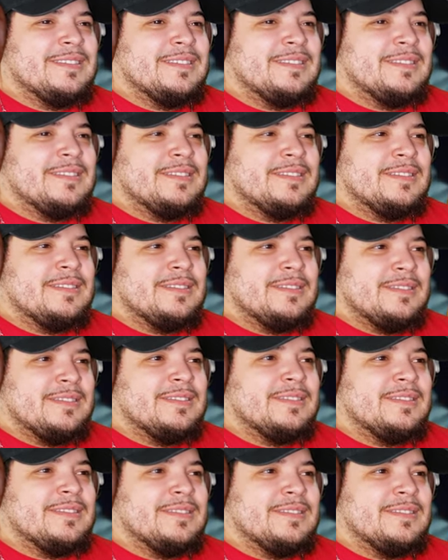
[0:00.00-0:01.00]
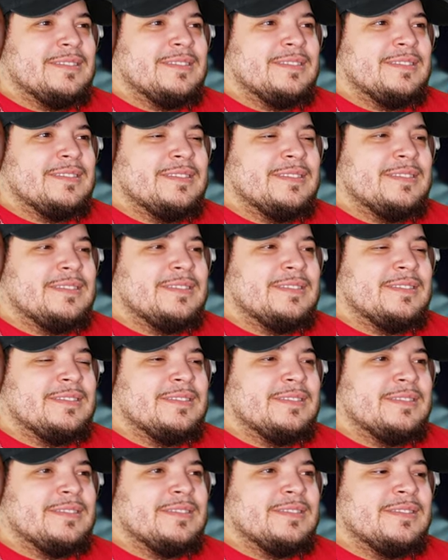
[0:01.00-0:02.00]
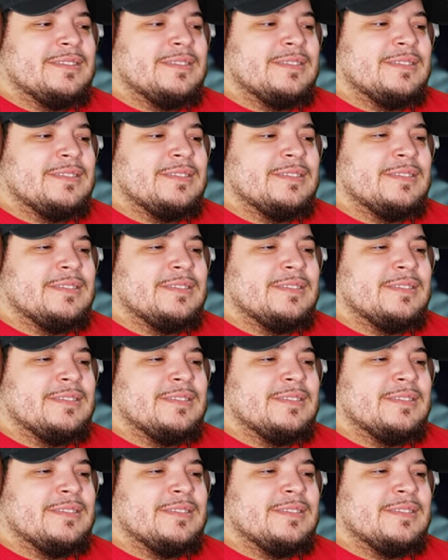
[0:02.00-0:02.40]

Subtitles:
(not speaking)